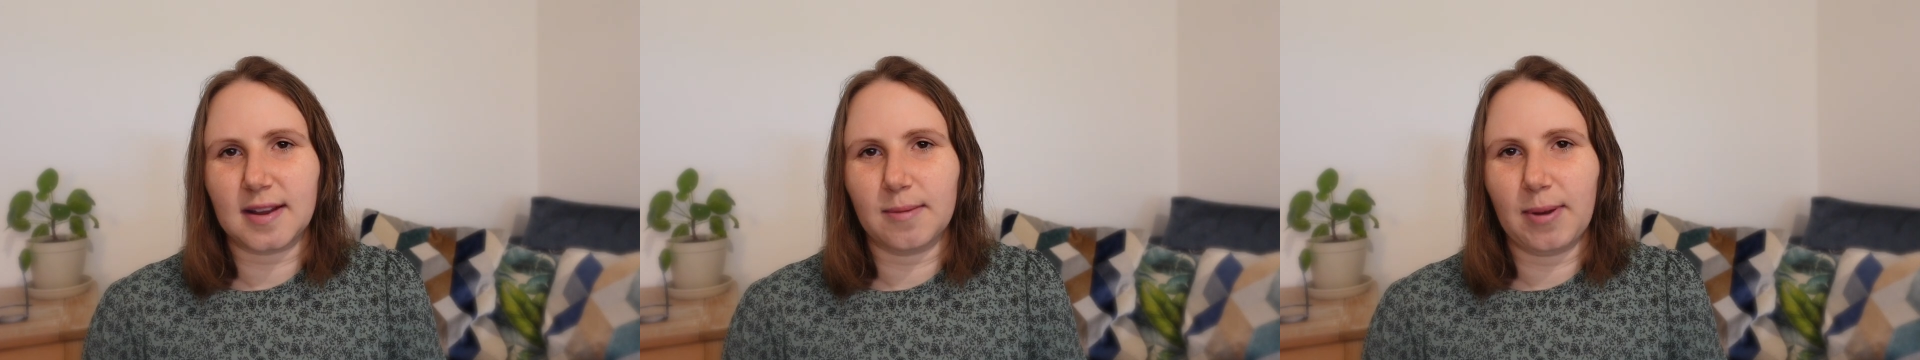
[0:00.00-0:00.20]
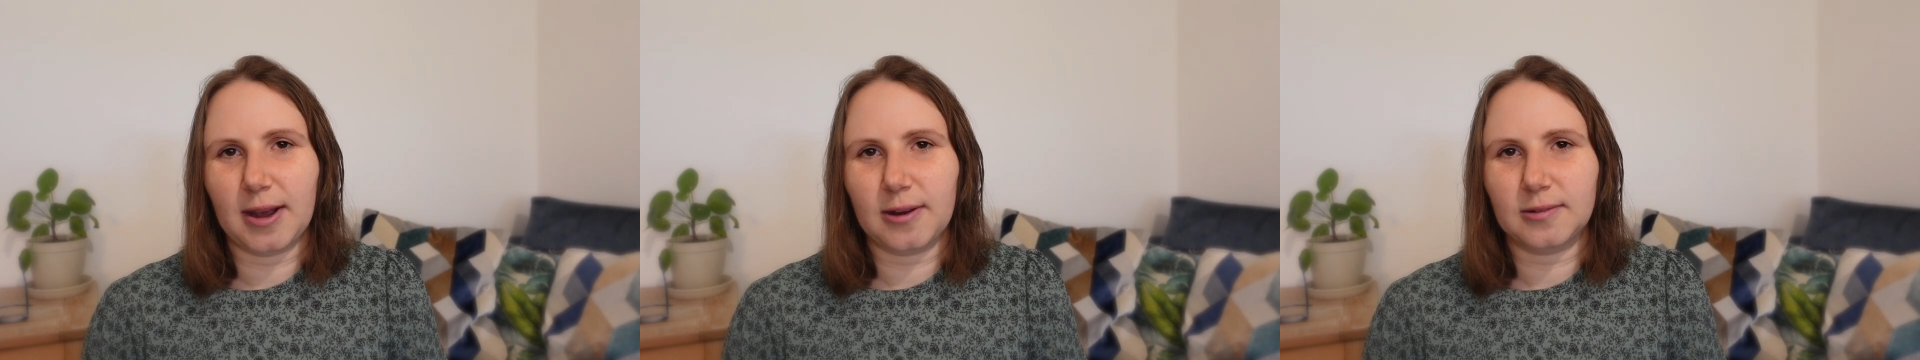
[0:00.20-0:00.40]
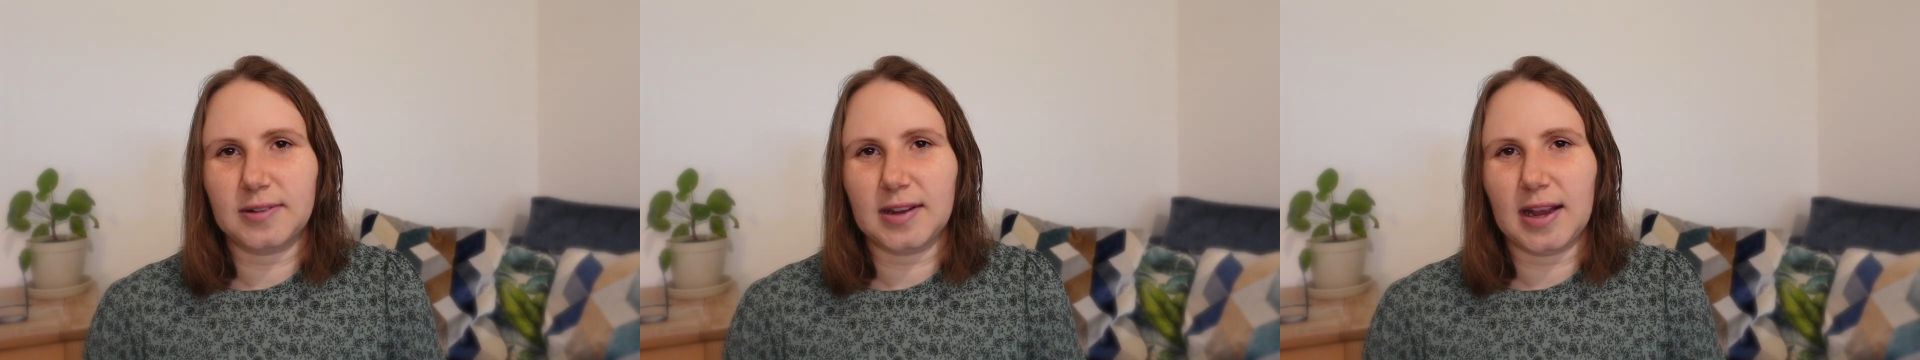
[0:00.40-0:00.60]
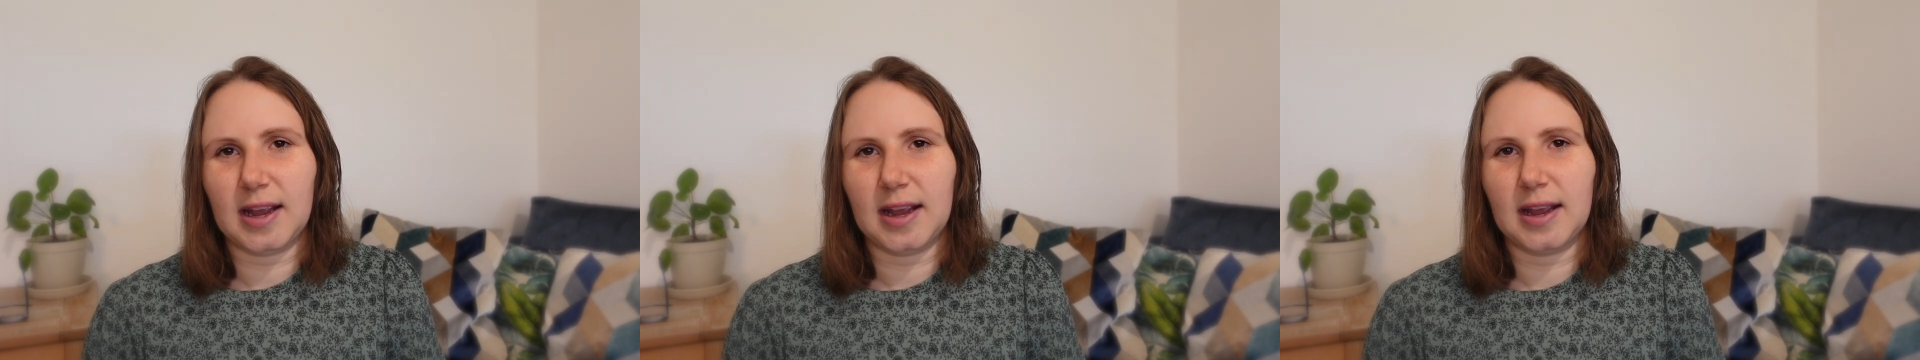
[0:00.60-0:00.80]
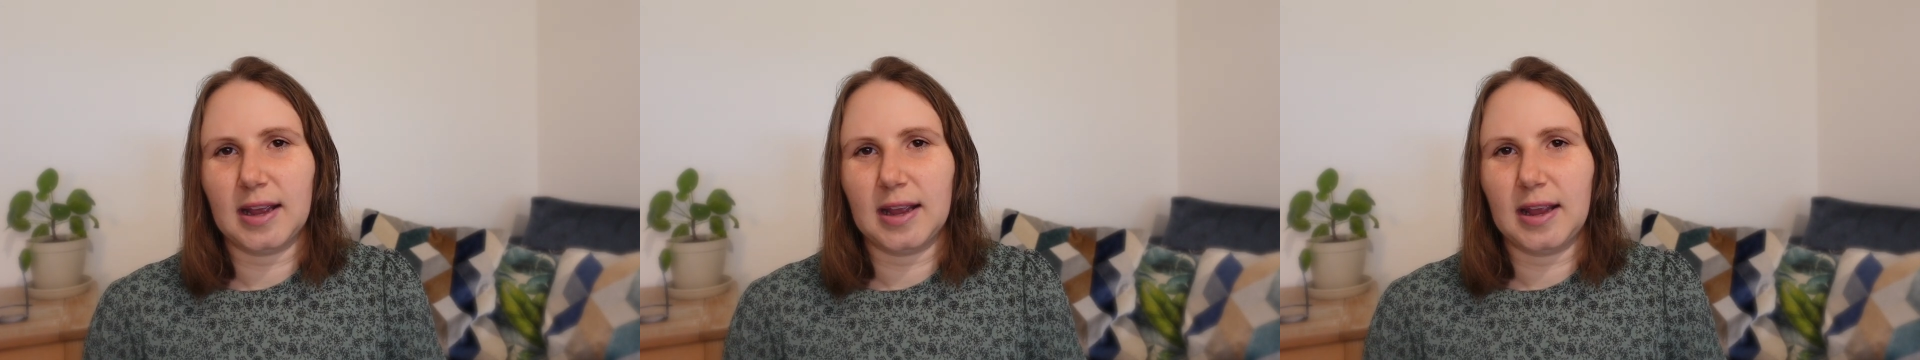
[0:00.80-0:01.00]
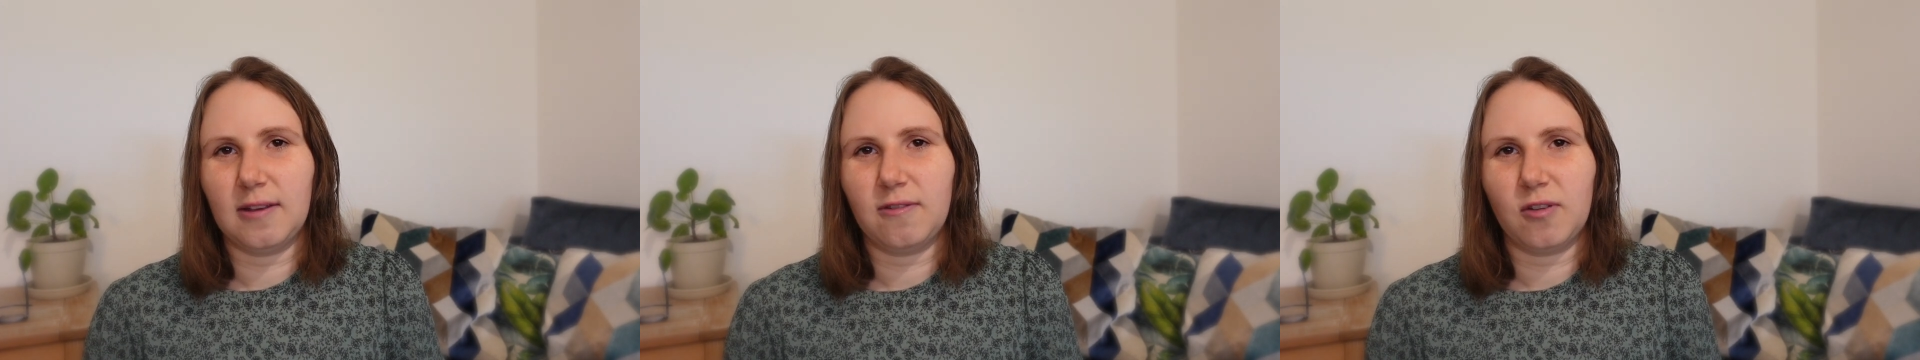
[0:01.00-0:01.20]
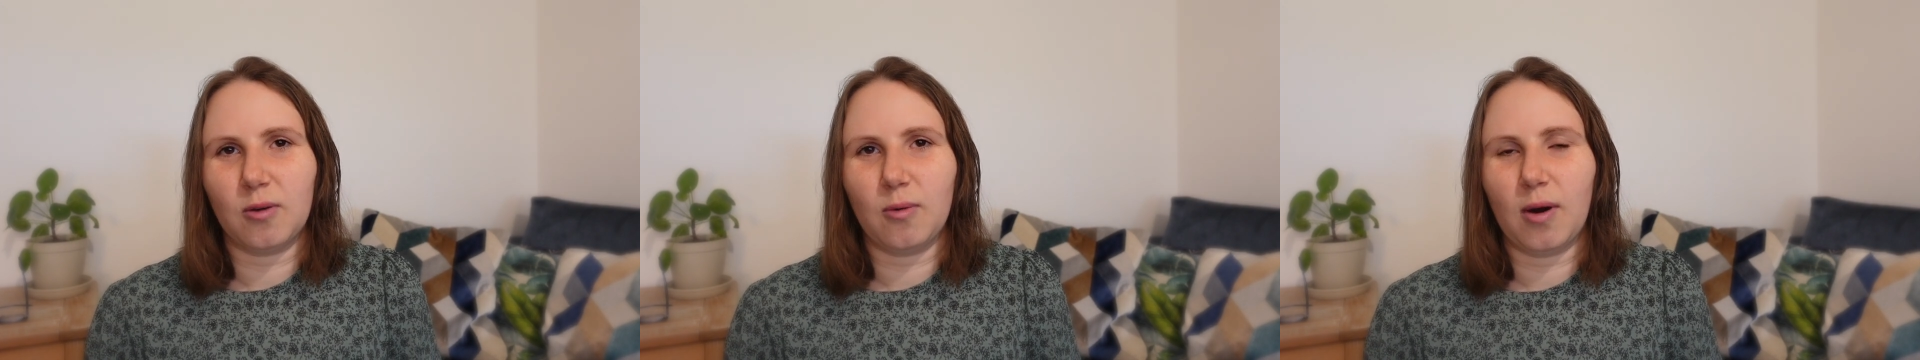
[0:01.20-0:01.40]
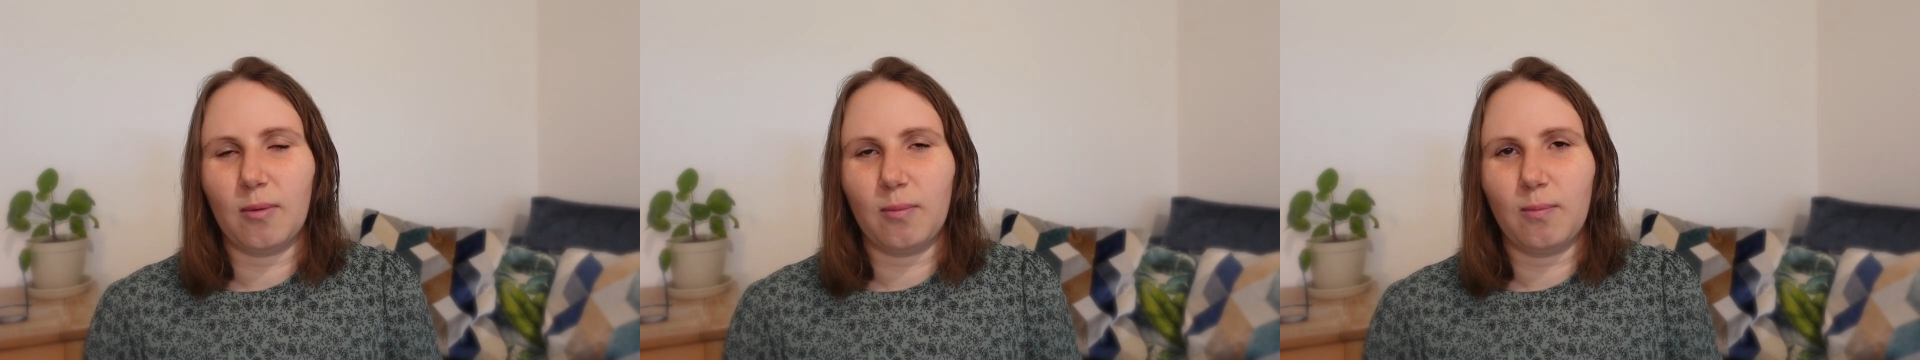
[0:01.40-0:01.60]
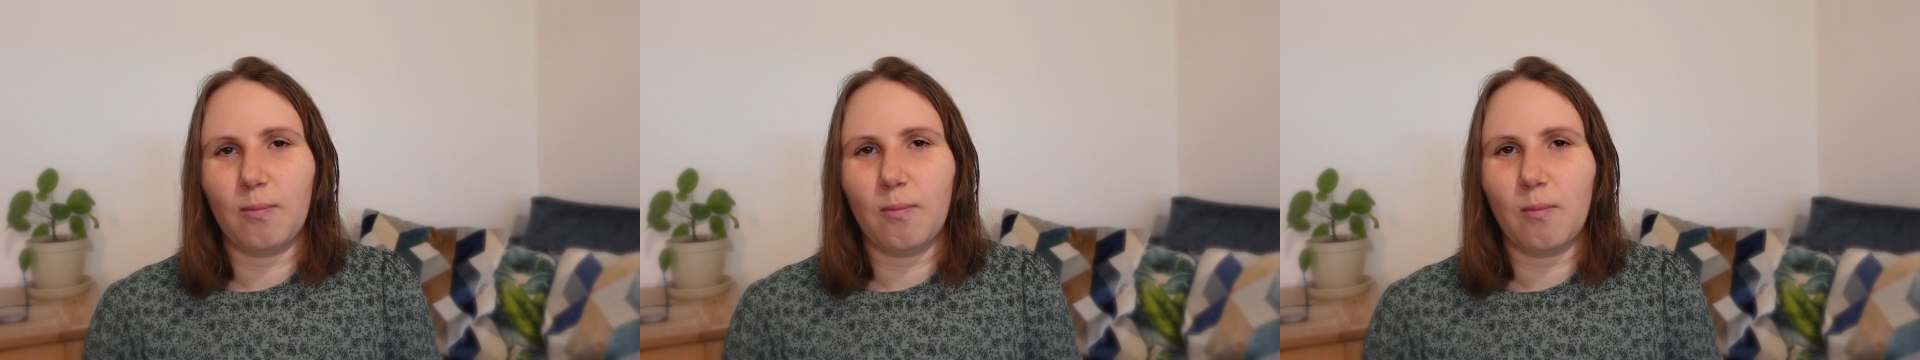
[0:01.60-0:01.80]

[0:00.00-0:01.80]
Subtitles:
about it if you are